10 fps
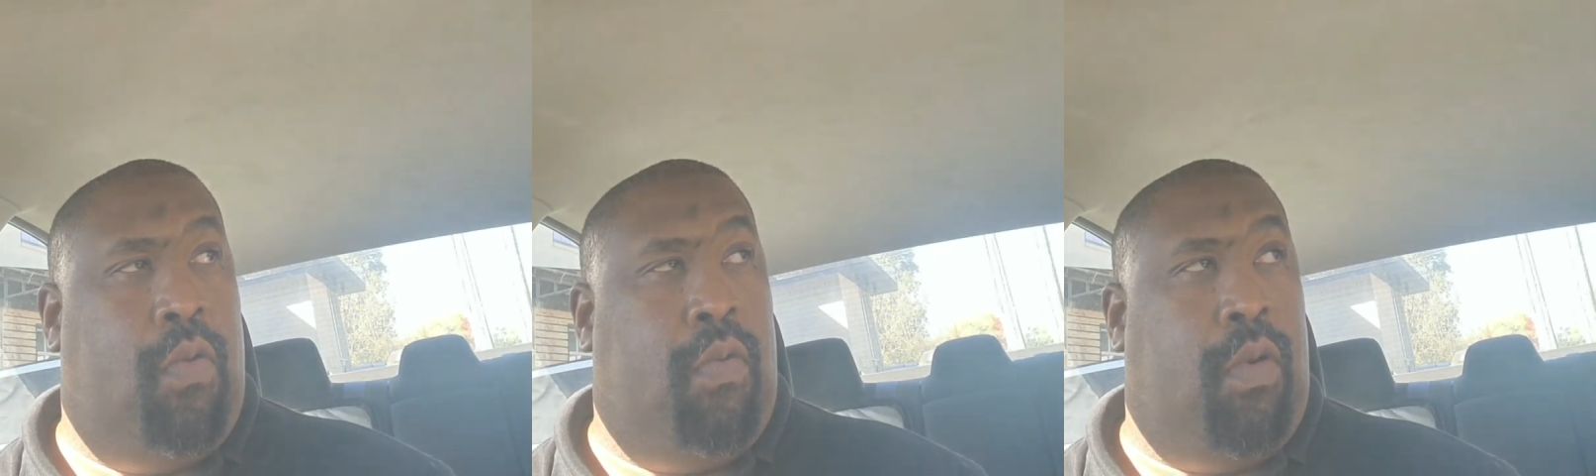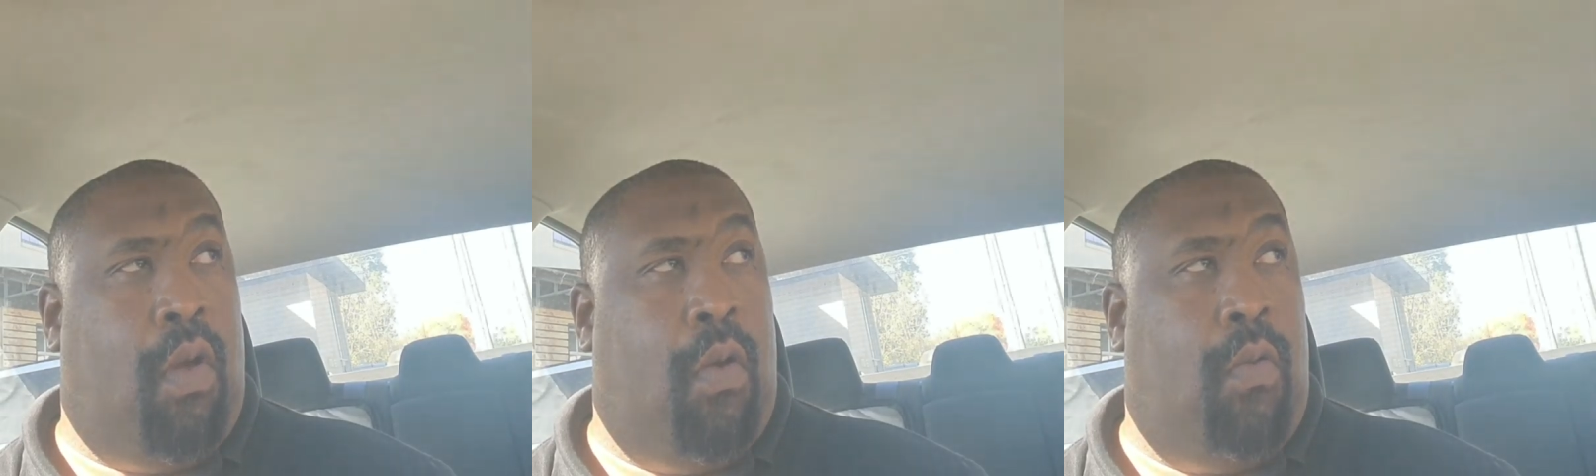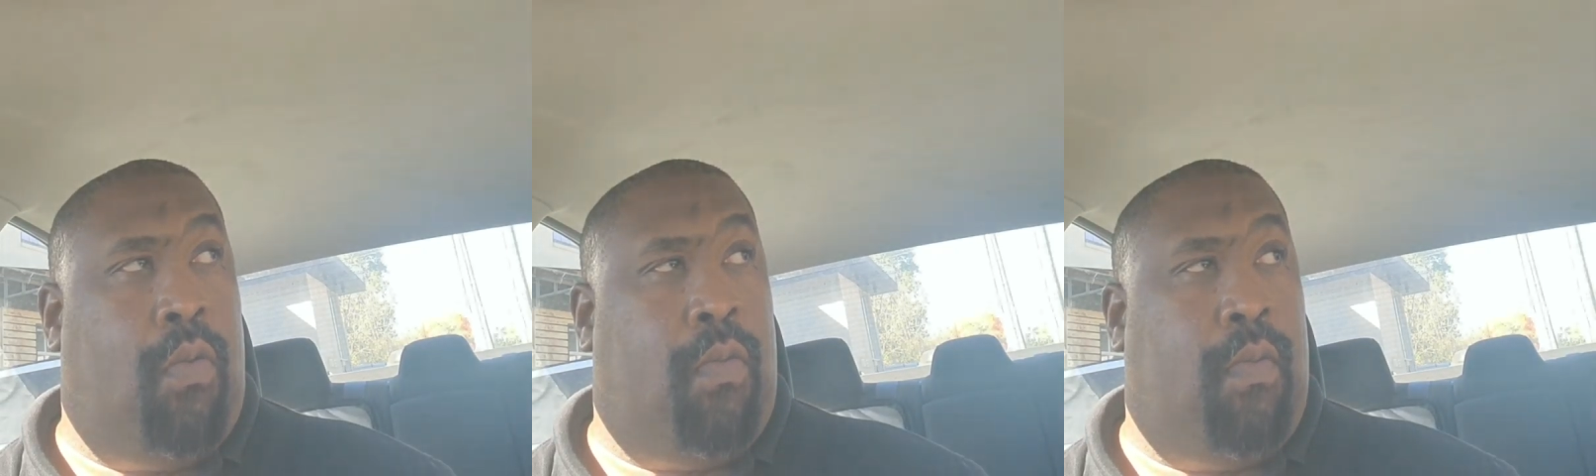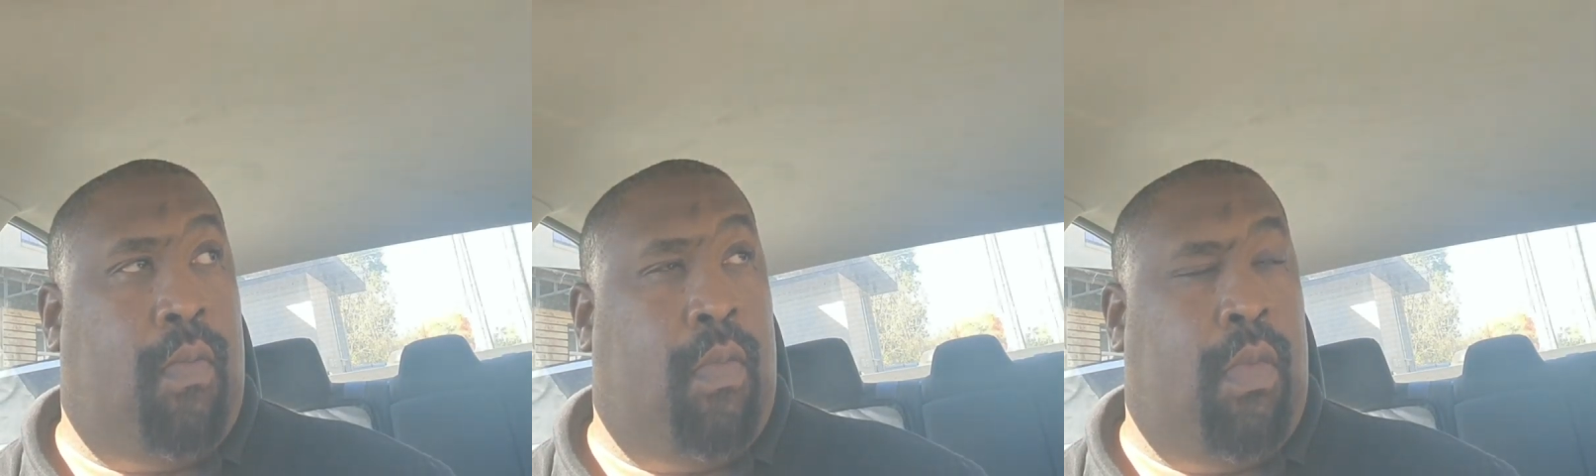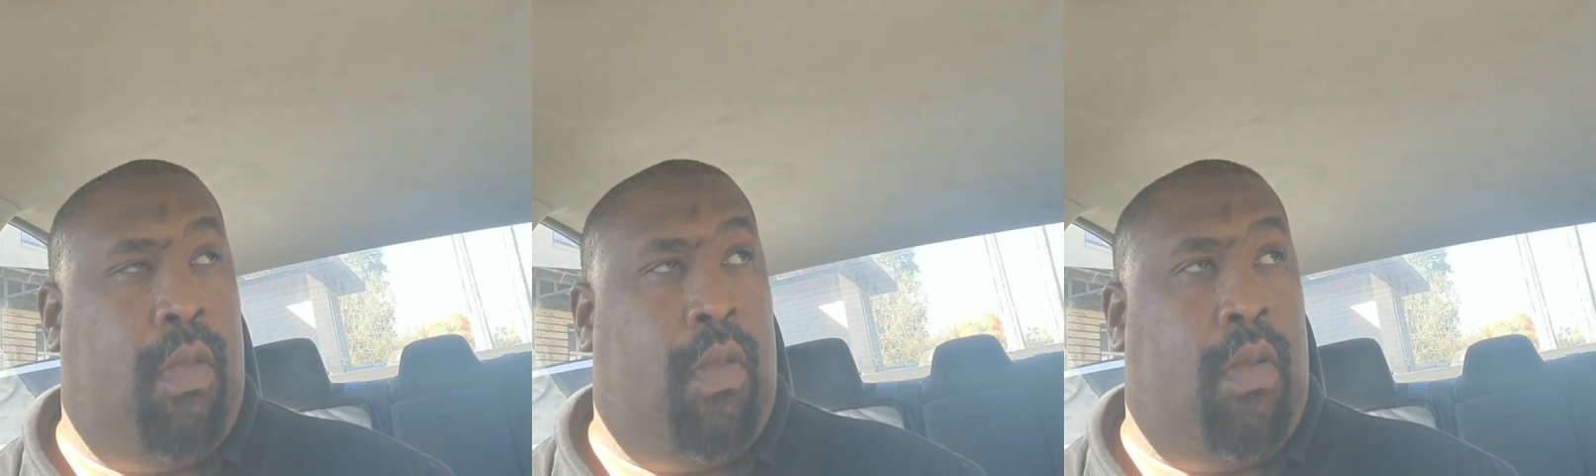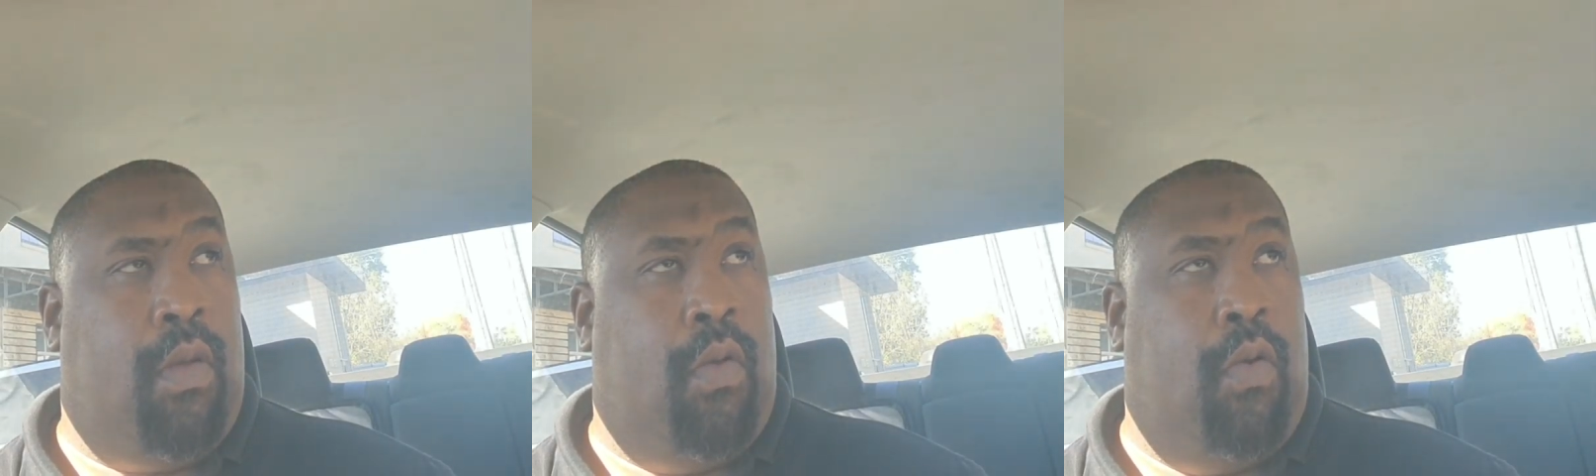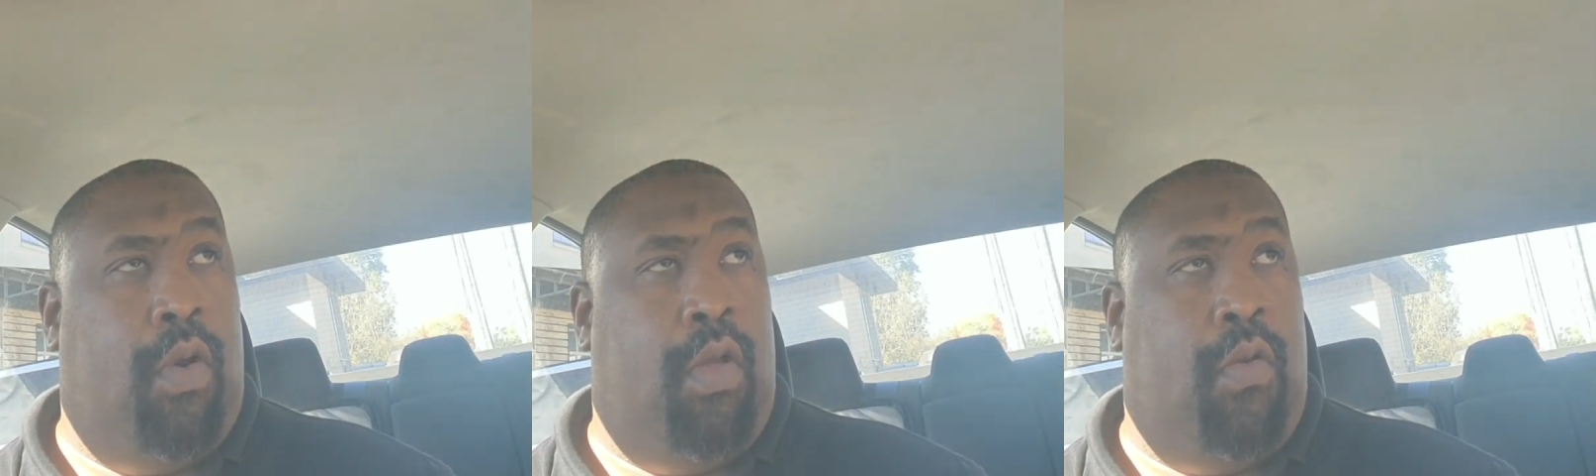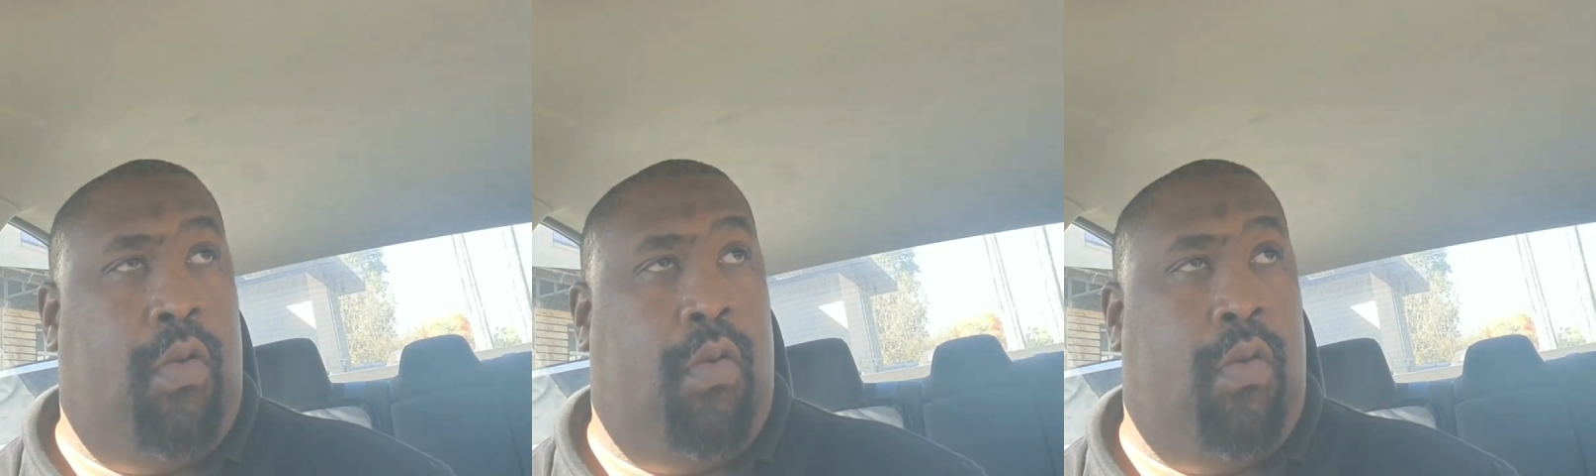you know, who do you,